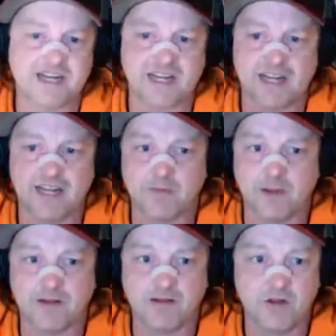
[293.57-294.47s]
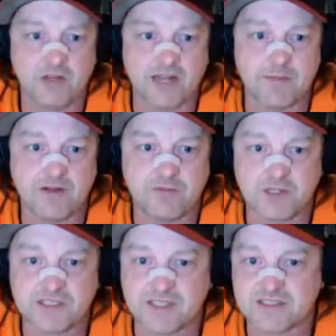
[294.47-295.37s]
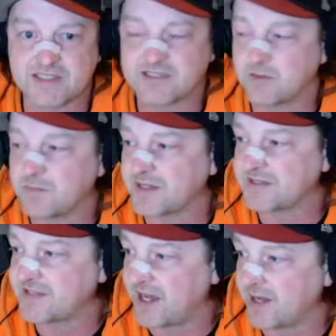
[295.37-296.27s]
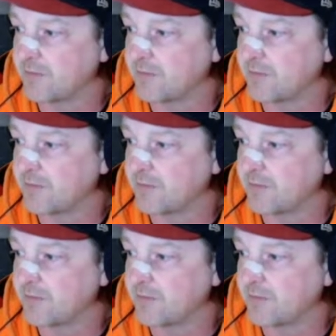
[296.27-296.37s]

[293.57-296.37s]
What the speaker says: get hit right. Oh, look at that, minute 46. That's our best time.